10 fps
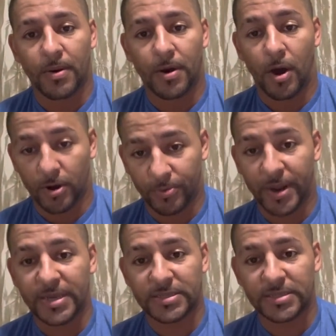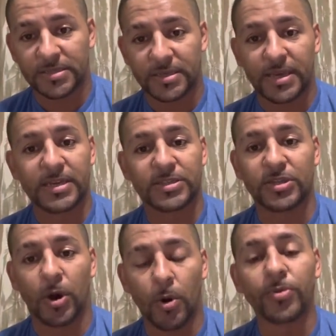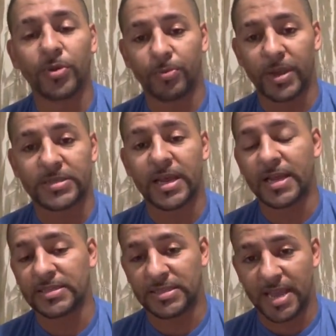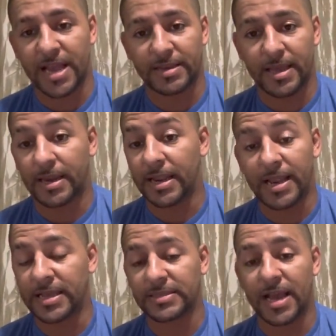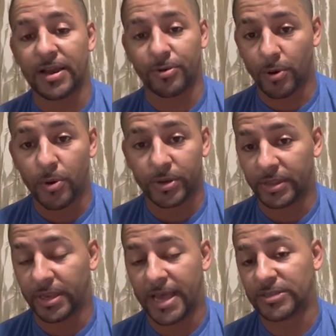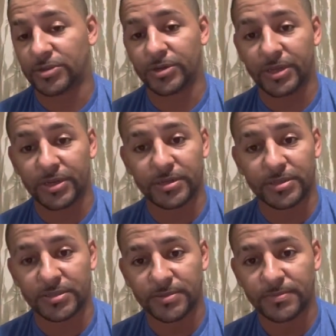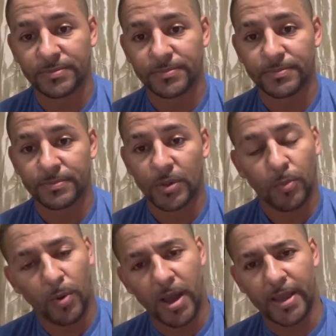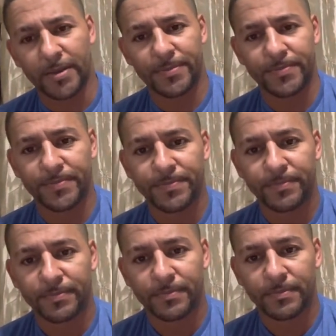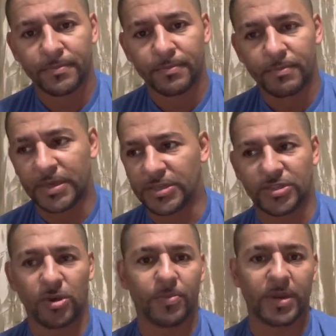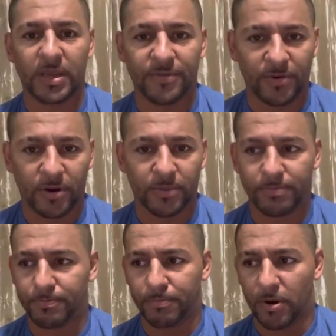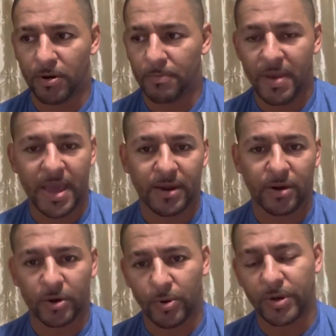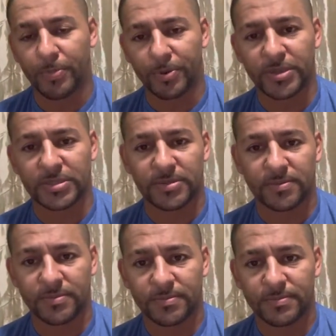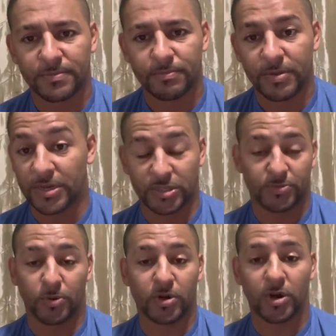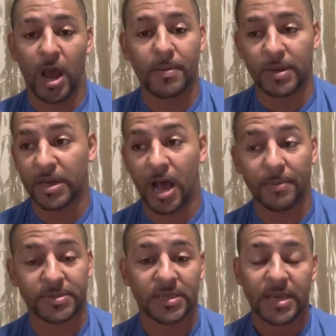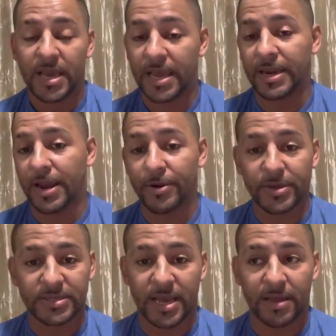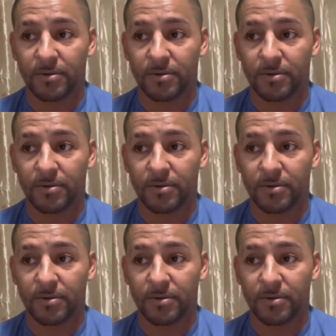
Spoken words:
Our race is the only race that has stagnated. It has not grown in the last 30 years. Why? Because so many of our men are going to prison, because there's more cops in areas that